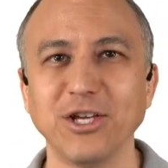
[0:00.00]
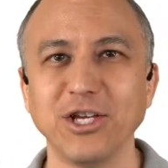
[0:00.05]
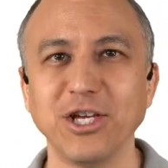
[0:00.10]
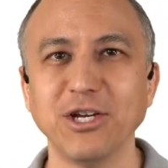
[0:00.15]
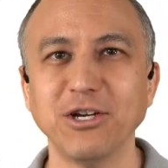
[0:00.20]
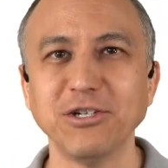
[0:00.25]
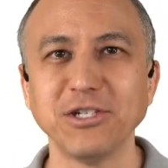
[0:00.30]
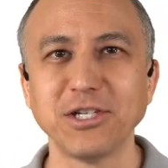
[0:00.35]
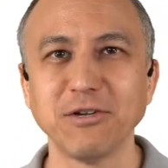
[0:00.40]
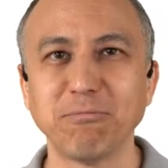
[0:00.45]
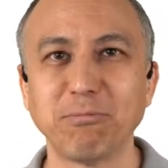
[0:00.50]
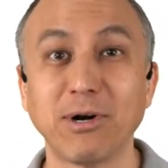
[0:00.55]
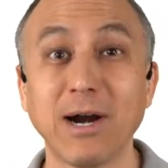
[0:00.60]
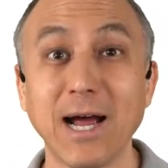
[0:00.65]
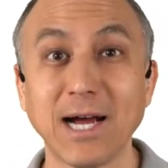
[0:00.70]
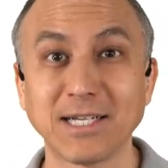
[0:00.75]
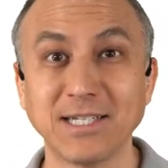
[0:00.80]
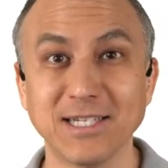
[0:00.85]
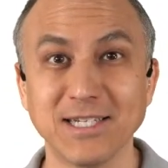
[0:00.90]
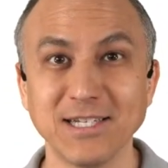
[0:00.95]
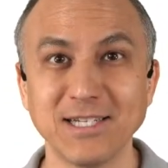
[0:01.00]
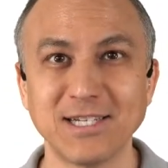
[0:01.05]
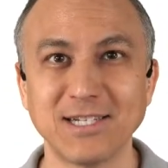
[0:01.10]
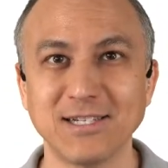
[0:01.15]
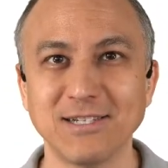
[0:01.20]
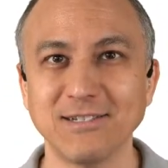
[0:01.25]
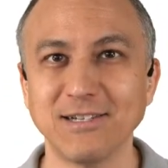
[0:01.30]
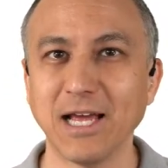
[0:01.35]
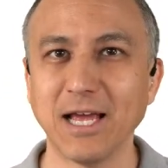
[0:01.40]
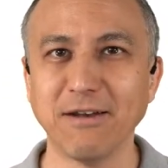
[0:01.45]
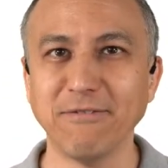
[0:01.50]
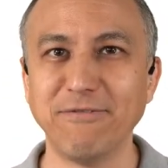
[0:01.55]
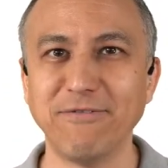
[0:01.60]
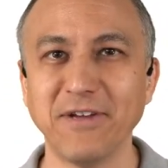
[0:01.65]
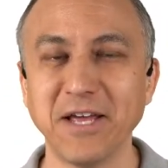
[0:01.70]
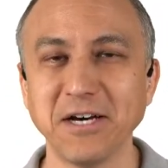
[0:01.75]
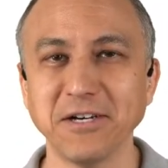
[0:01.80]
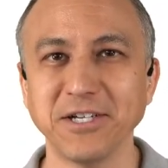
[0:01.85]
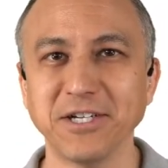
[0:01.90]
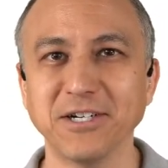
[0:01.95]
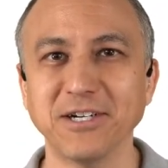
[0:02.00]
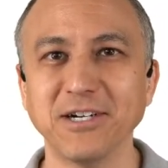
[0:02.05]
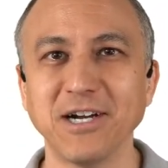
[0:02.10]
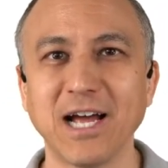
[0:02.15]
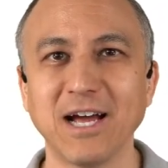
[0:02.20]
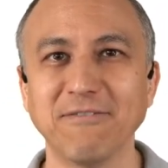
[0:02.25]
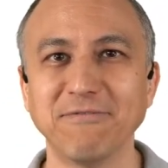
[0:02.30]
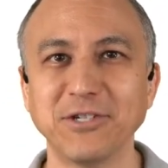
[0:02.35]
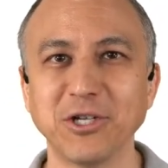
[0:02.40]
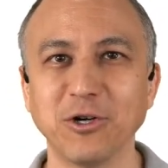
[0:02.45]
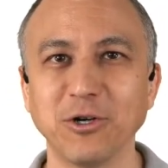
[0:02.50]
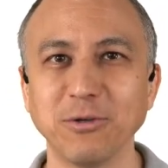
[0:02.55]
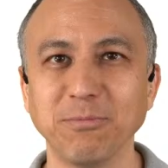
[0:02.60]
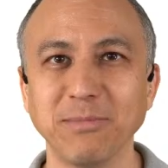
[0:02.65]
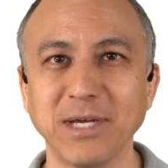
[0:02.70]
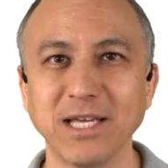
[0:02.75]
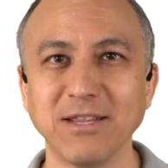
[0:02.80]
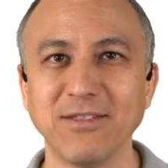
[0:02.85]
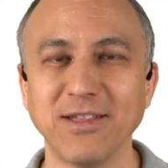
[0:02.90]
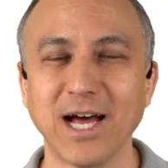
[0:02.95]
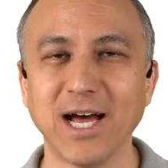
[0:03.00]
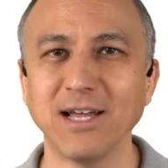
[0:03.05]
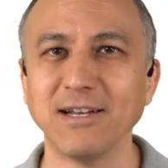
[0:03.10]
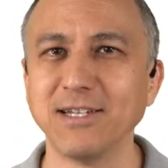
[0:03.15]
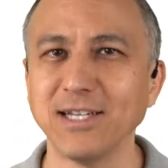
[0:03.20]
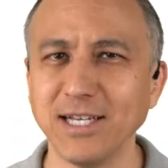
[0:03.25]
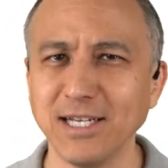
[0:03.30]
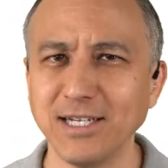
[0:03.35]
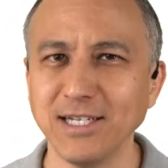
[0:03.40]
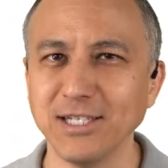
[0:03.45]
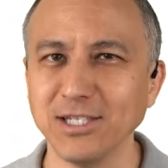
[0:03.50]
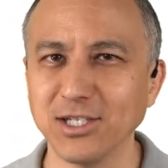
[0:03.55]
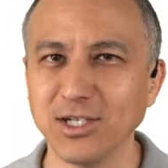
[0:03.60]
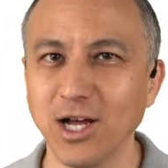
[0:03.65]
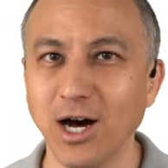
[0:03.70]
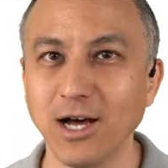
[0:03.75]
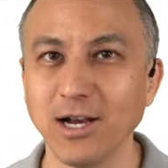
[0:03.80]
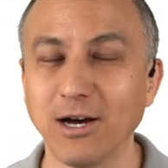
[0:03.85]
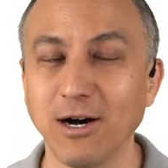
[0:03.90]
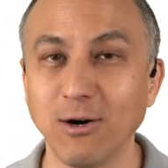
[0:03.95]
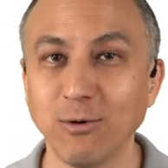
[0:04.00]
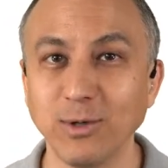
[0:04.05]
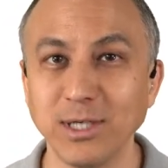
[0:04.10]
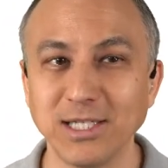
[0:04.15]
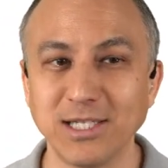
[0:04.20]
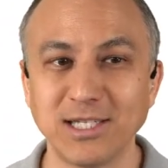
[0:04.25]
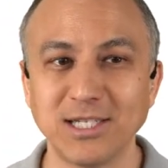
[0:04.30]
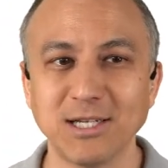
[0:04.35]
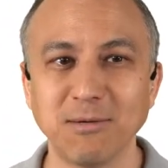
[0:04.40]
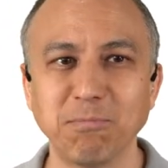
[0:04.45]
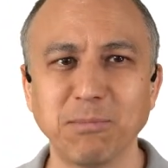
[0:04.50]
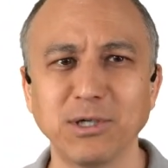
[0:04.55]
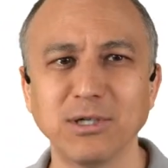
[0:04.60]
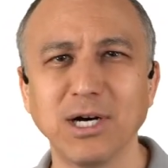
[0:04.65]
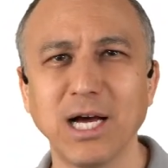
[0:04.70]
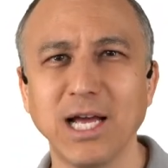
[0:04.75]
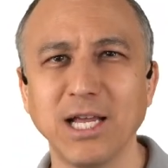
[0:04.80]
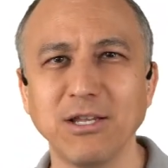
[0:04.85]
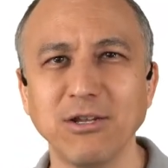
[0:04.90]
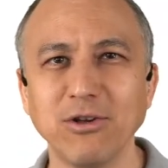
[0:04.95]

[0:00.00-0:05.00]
years of practice and failure have told me that it is not always simple,